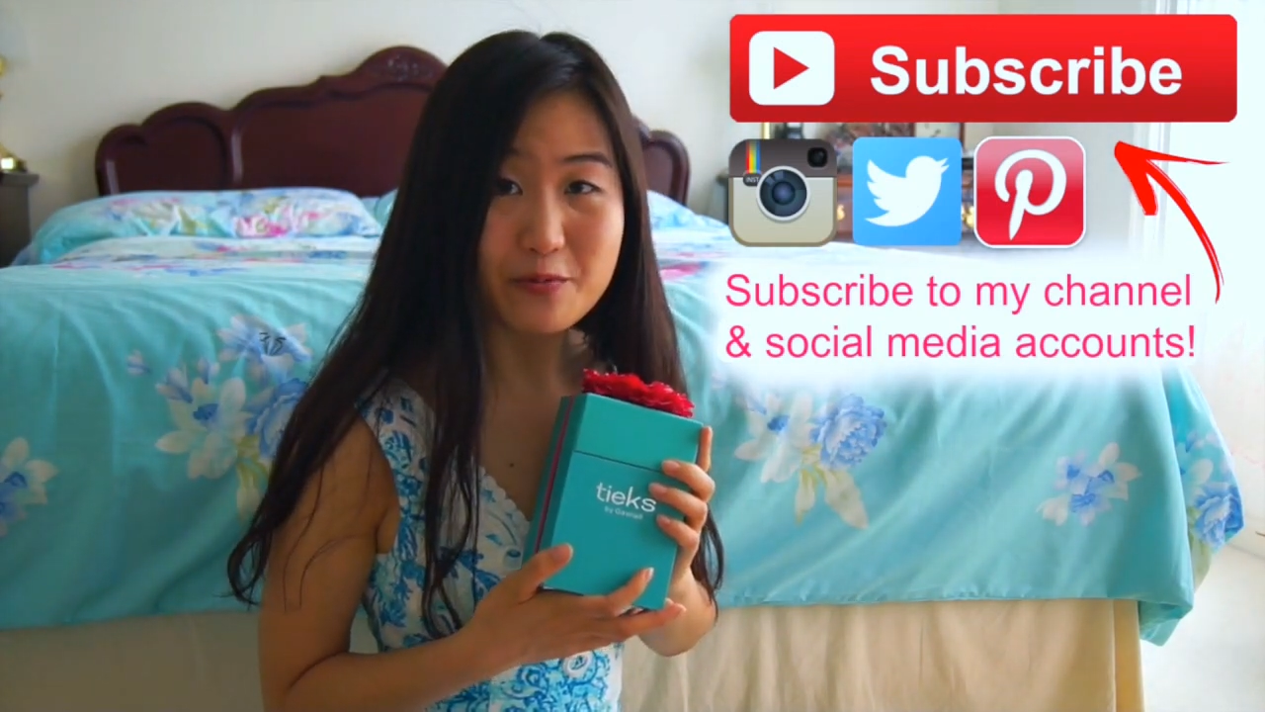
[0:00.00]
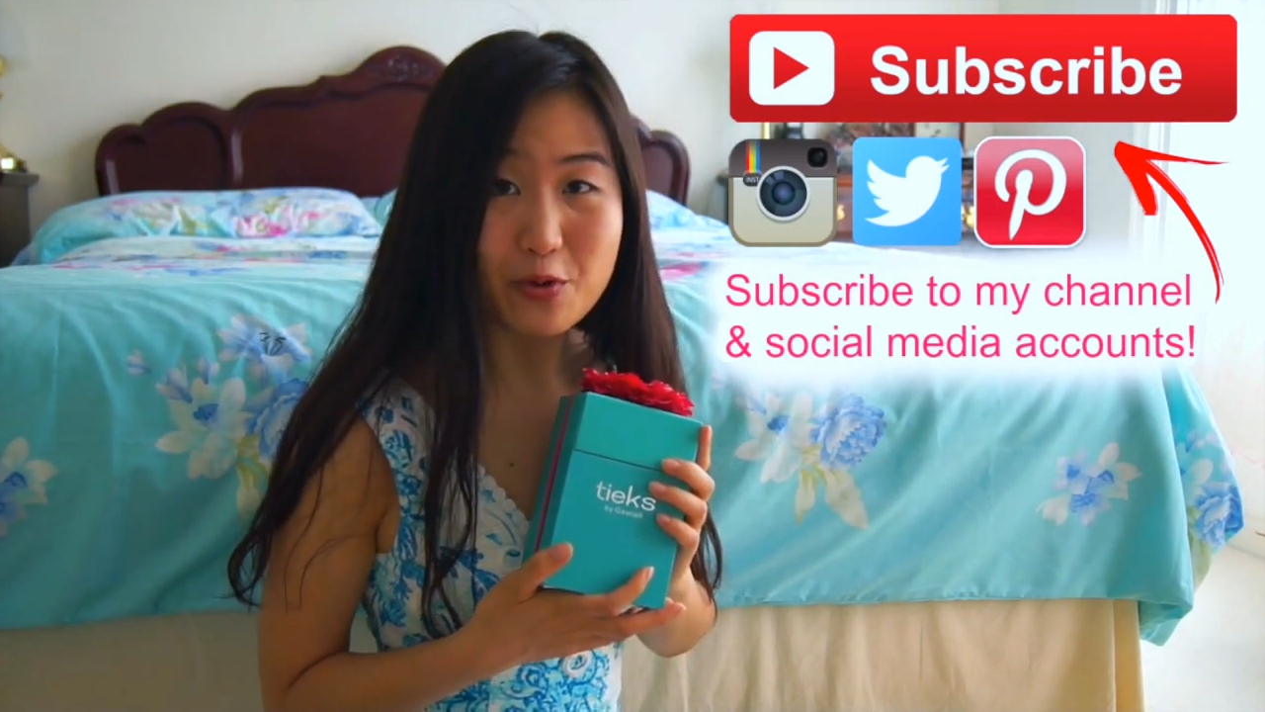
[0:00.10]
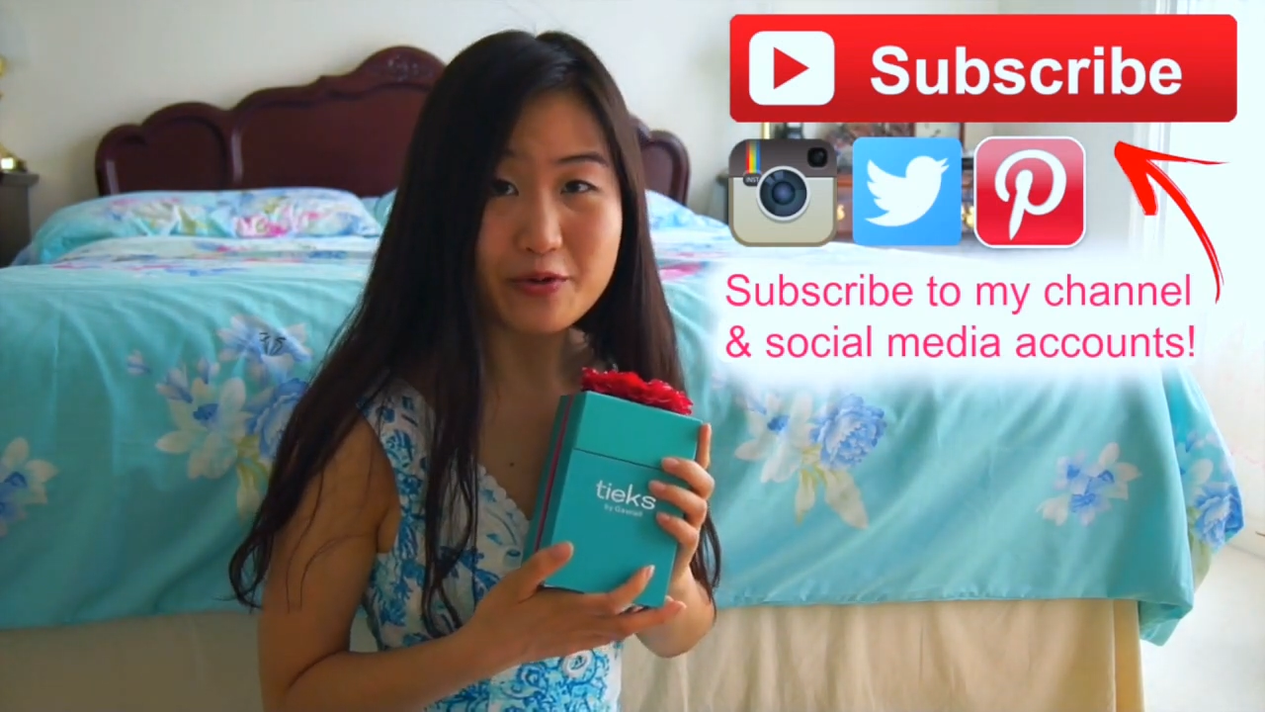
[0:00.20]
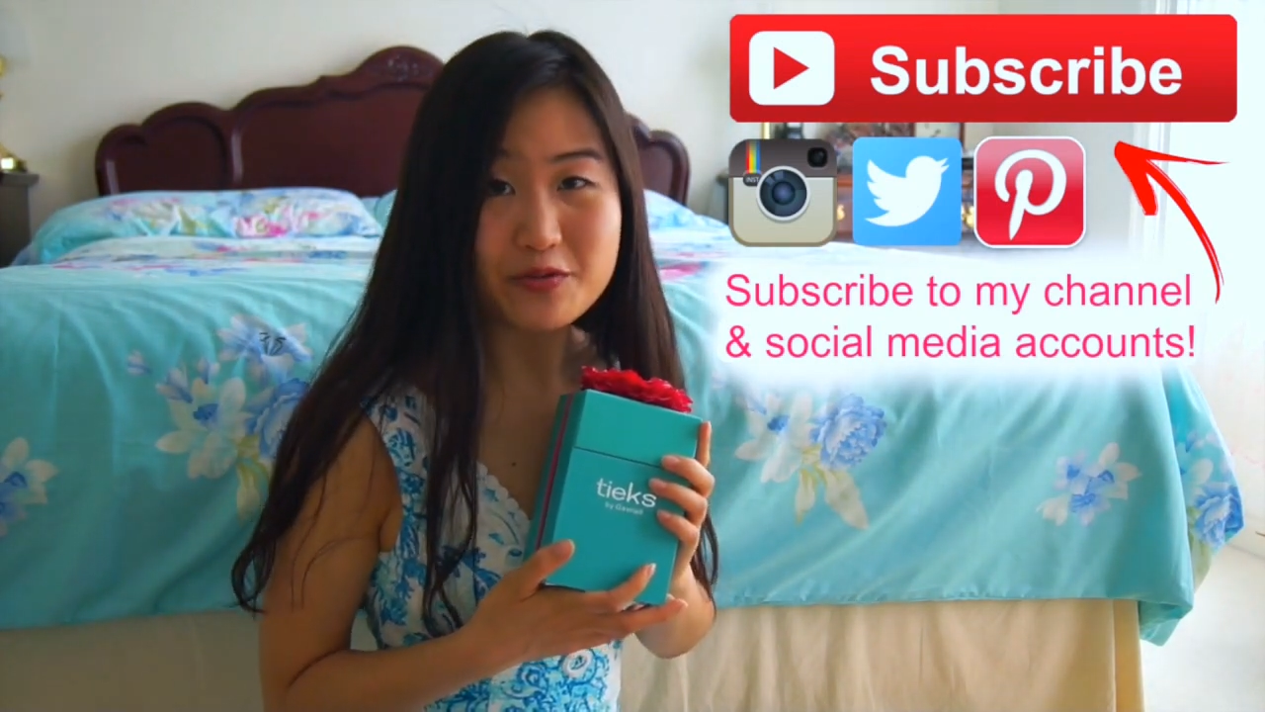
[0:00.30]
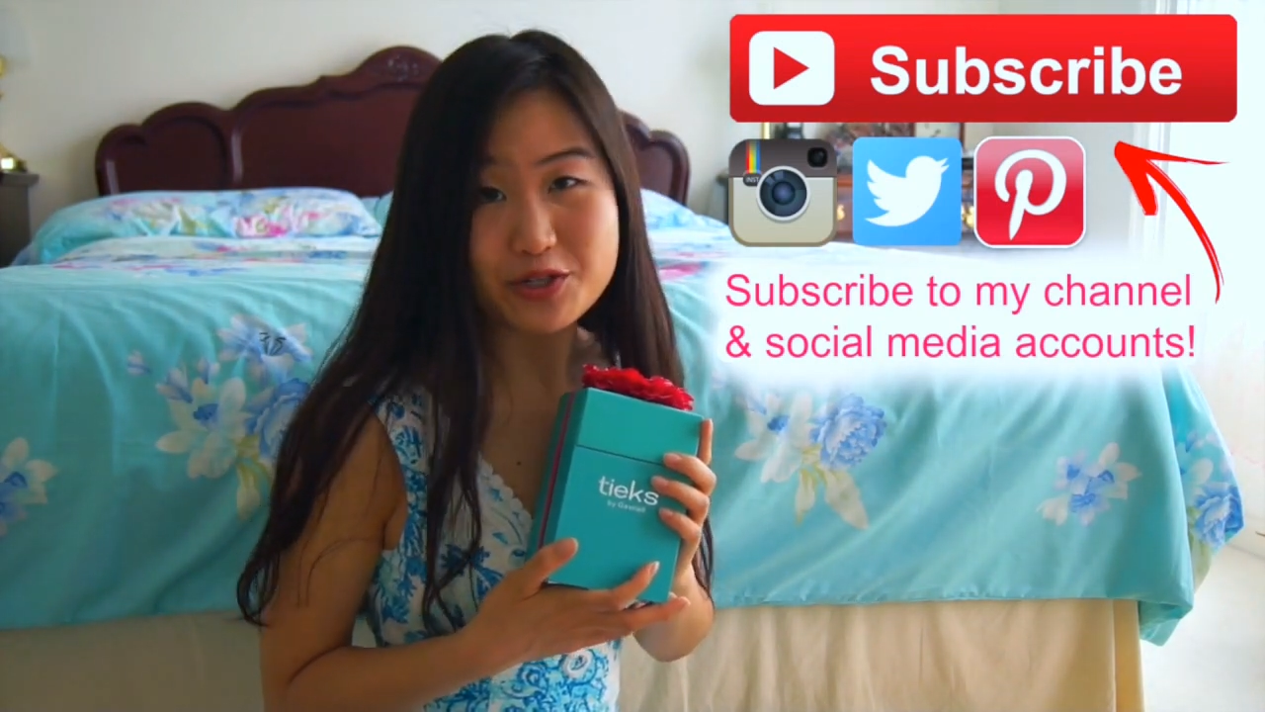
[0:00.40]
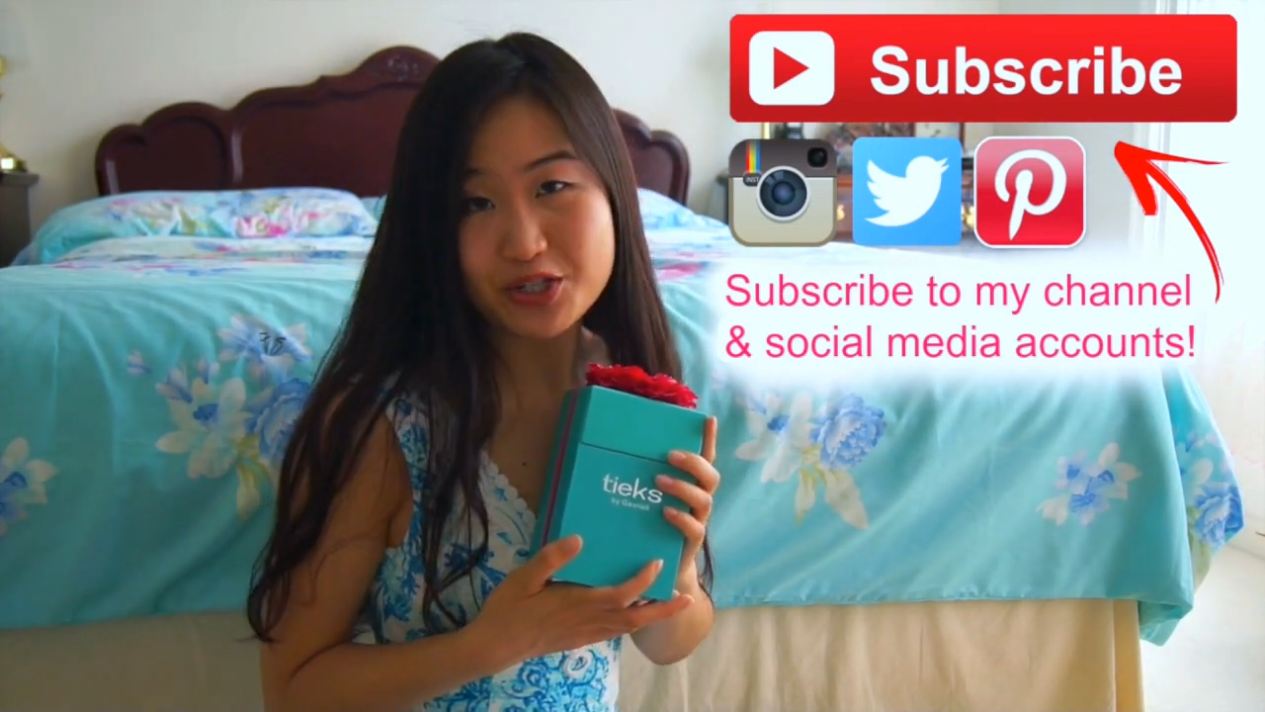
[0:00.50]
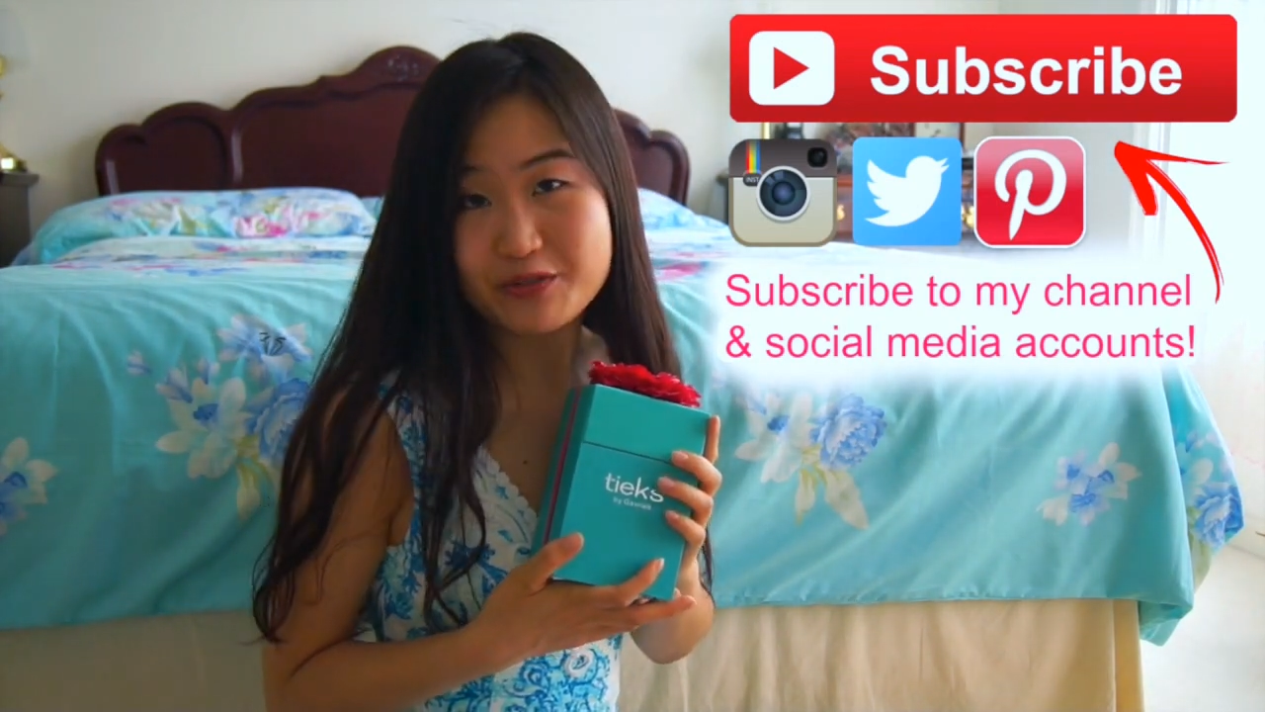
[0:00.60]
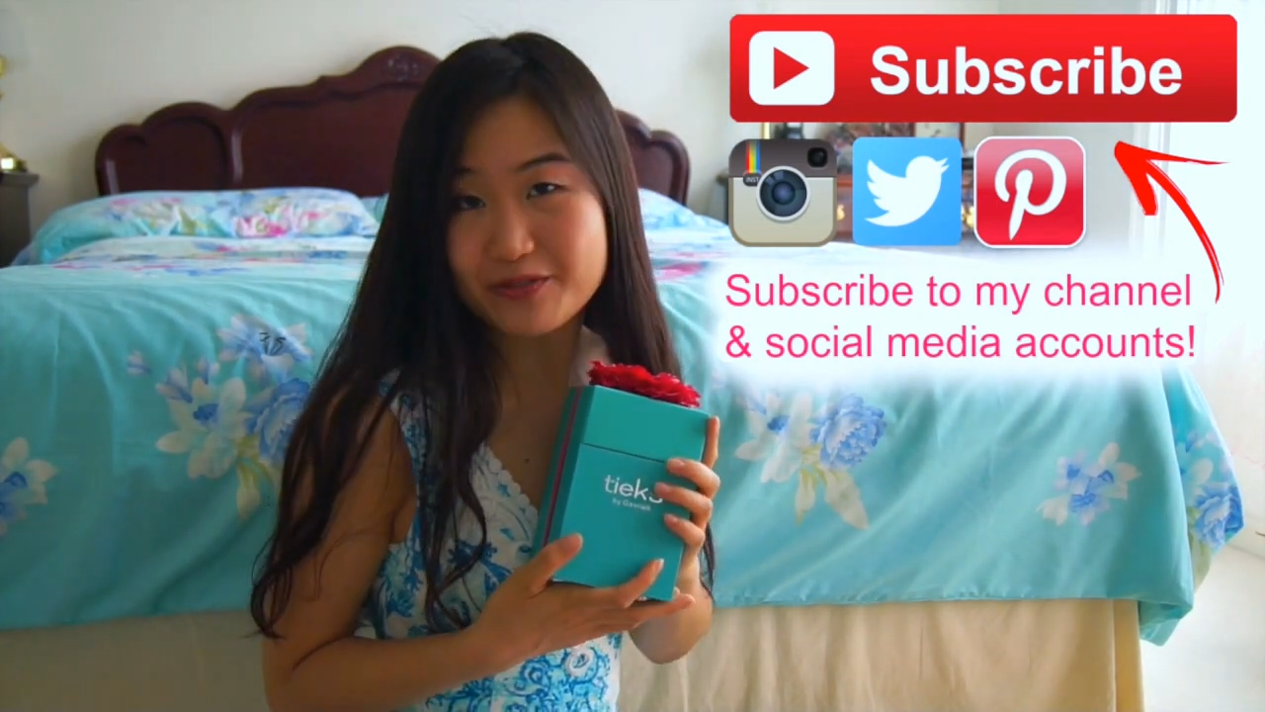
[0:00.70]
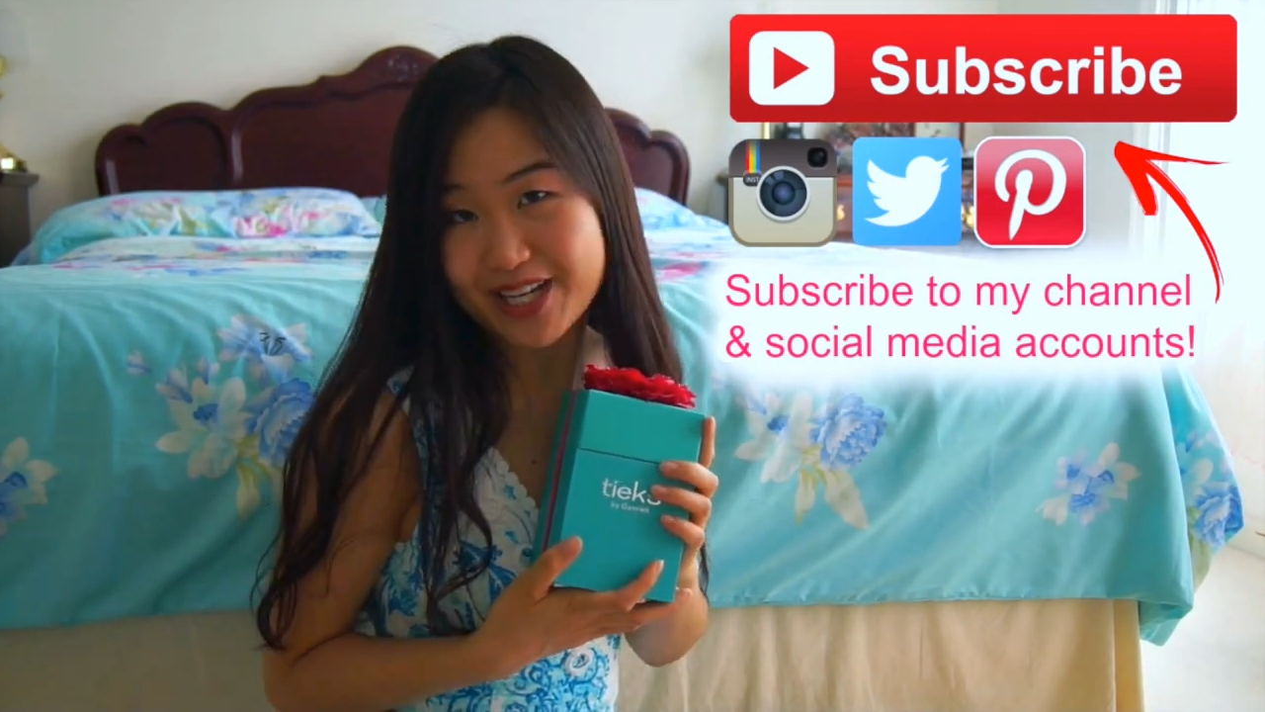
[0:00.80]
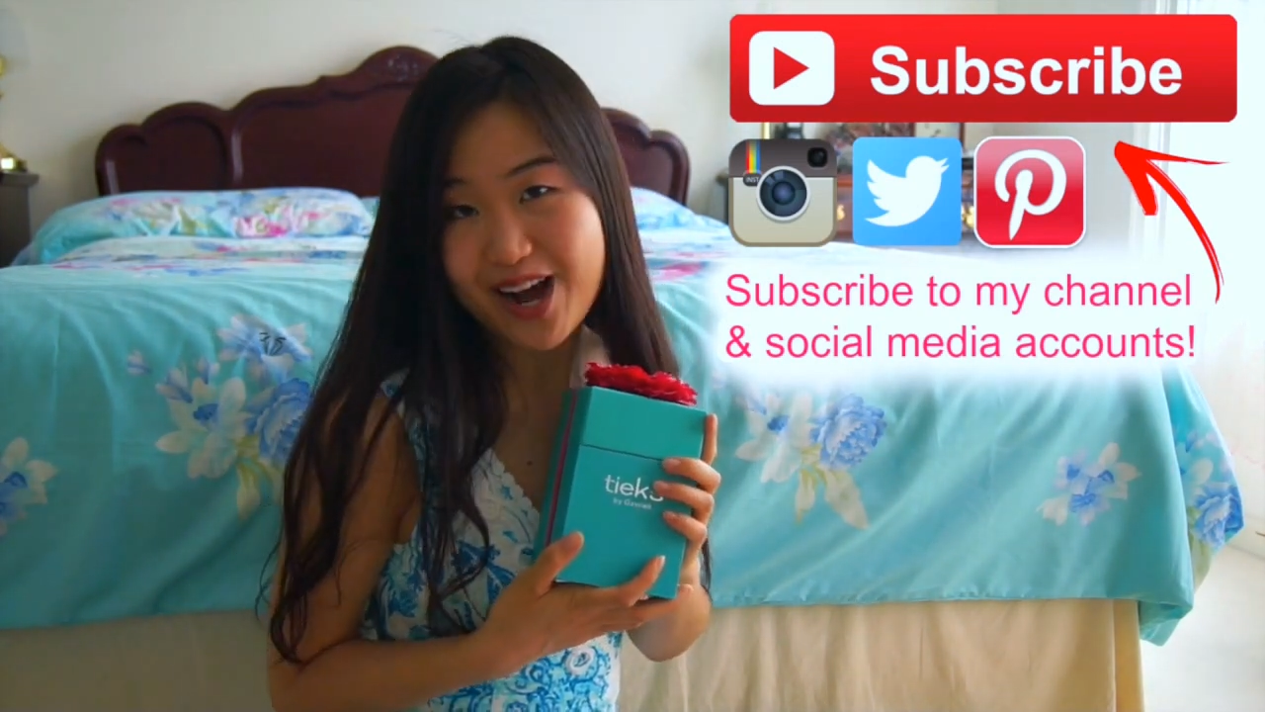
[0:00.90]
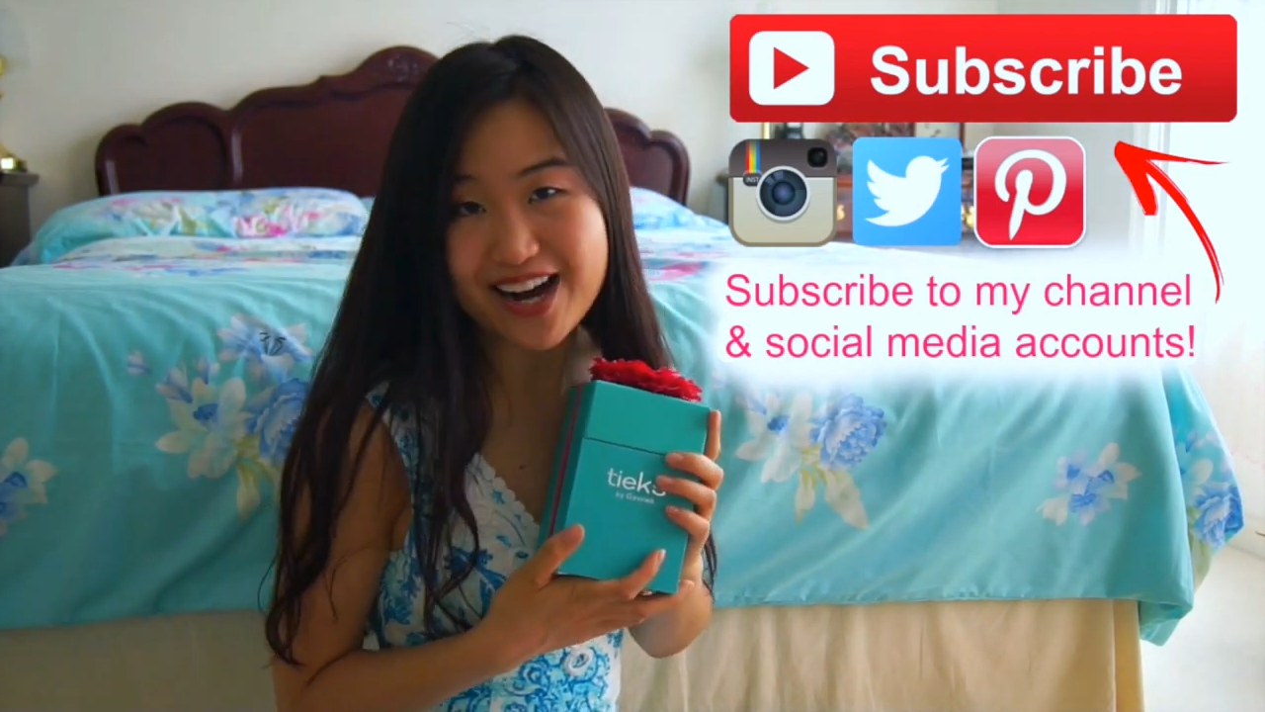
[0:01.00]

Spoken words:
more future fun